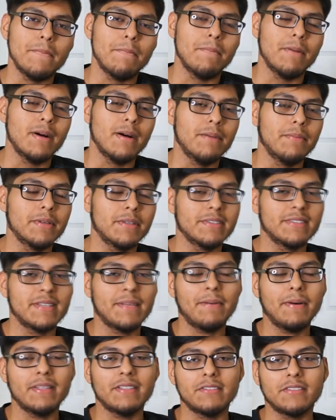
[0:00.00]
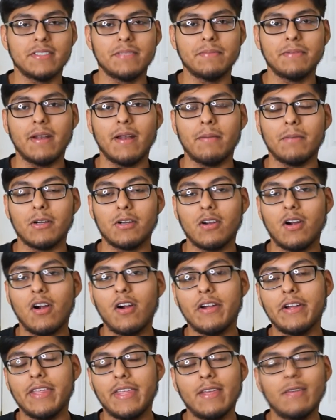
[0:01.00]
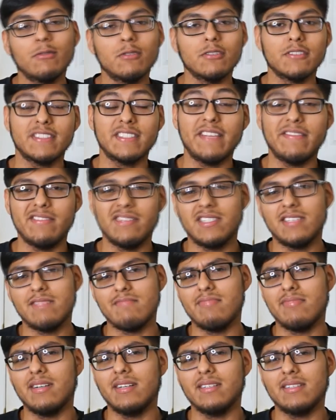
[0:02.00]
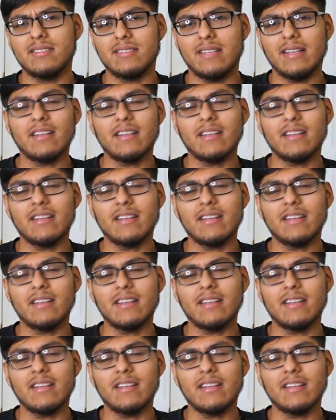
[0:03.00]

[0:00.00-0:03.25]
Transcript: but because I bought the shipping on Mercari, it was $17.